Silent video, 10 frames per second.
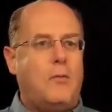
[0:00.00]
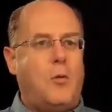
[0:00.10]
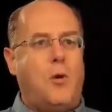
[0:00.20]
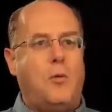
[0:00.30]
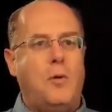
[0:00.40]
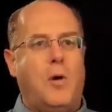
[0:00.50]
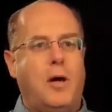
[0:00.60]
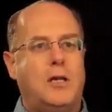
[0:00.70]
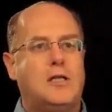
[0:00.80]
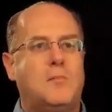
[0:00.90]
but what we
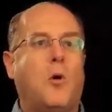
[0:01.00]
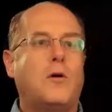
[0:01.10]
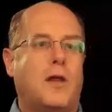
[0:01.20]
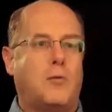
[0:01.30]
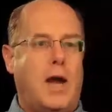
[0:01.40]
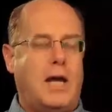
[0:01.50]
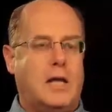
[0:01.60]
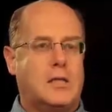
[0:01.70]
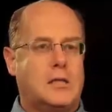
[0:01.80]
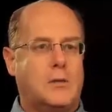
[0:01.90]
wanted is more than
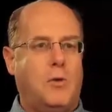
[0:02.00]
ratings.